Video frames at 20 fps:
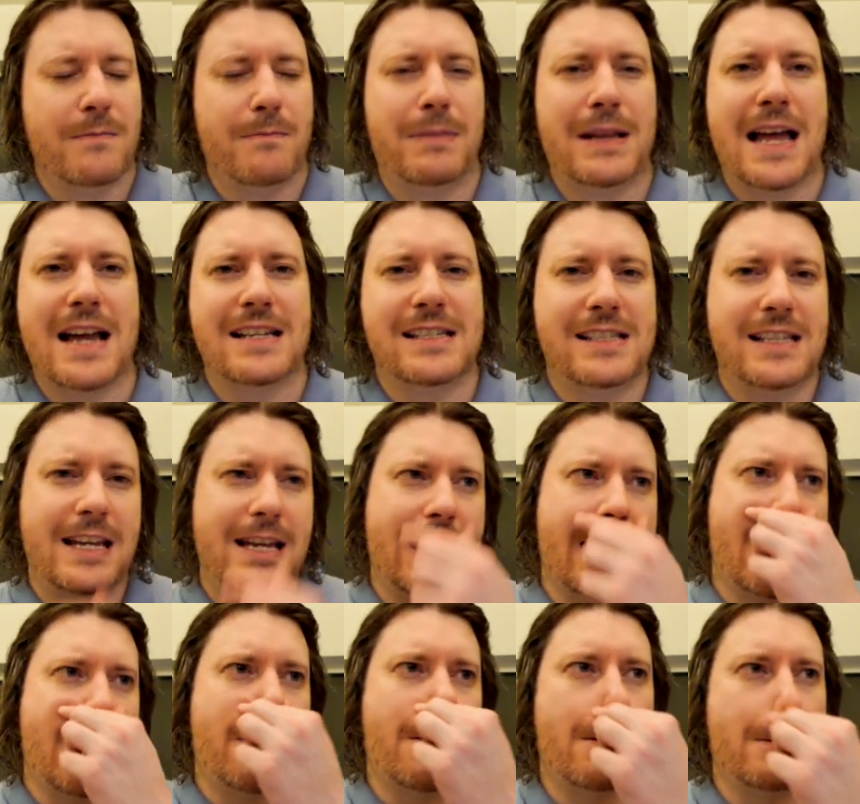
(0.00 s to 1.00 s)
Blasting
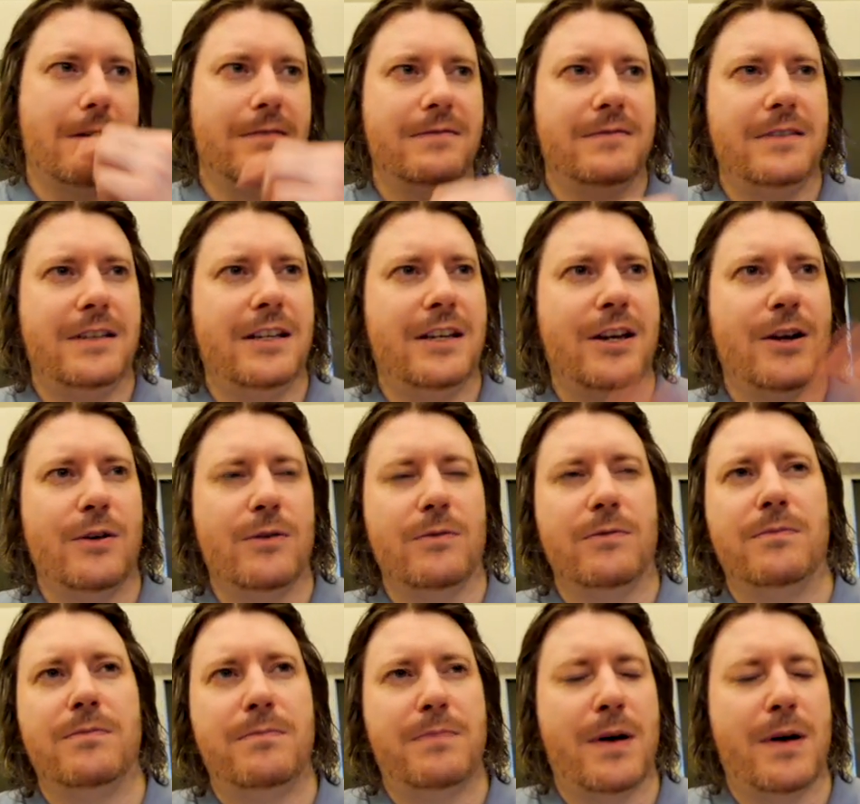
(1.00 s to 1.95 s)
out, you know,